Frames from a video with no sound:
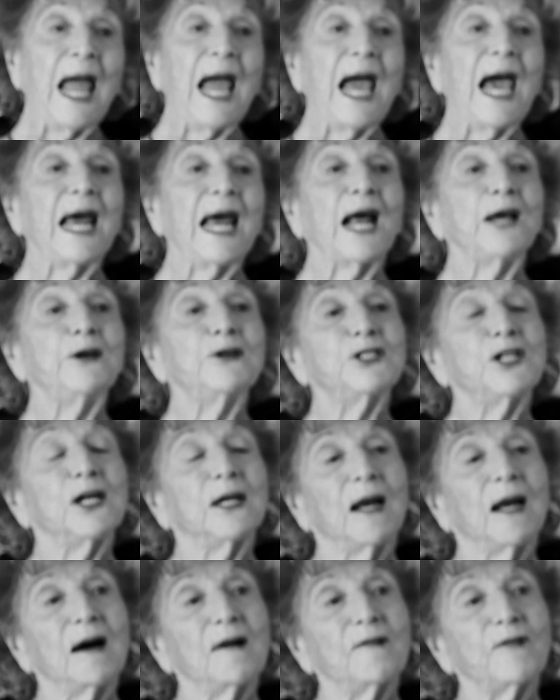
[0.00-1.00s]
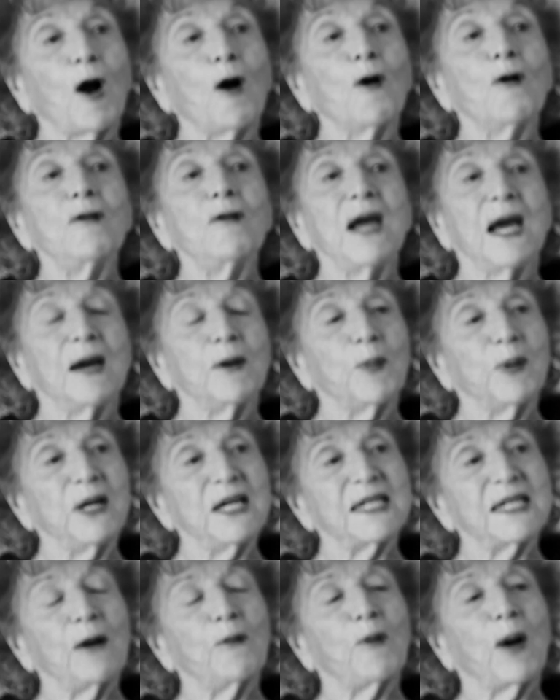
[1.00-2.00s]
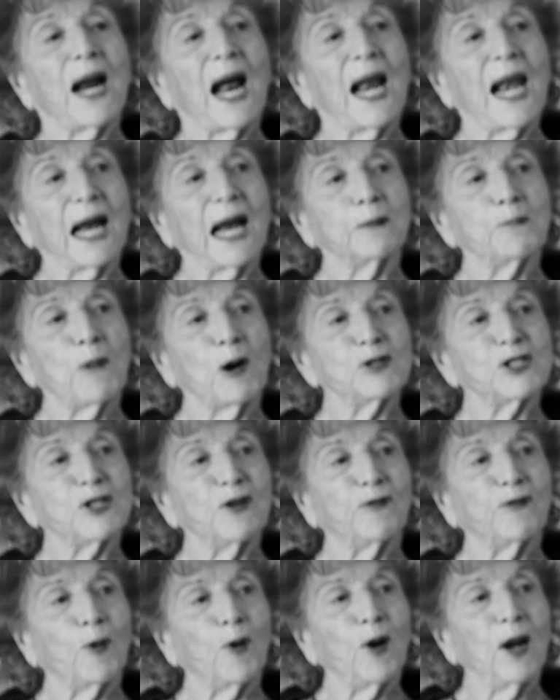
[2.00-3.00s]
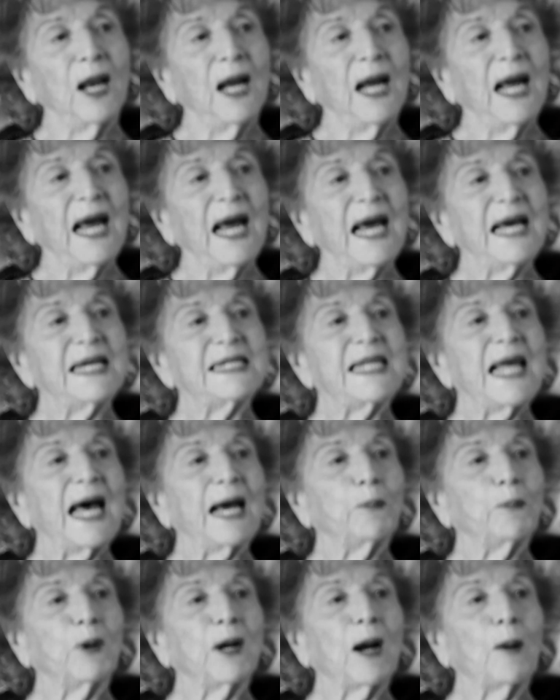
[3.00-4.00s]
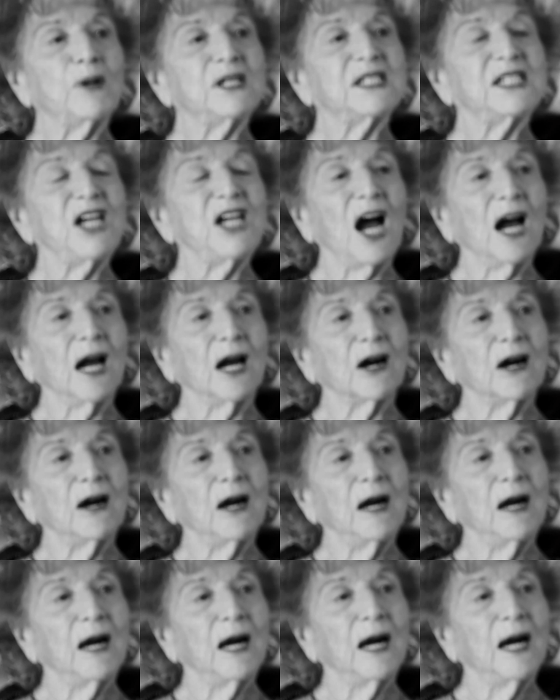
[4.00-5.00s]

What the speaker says: And I used to love, oh yeah, when you say what I like most of all, is that when I was younger,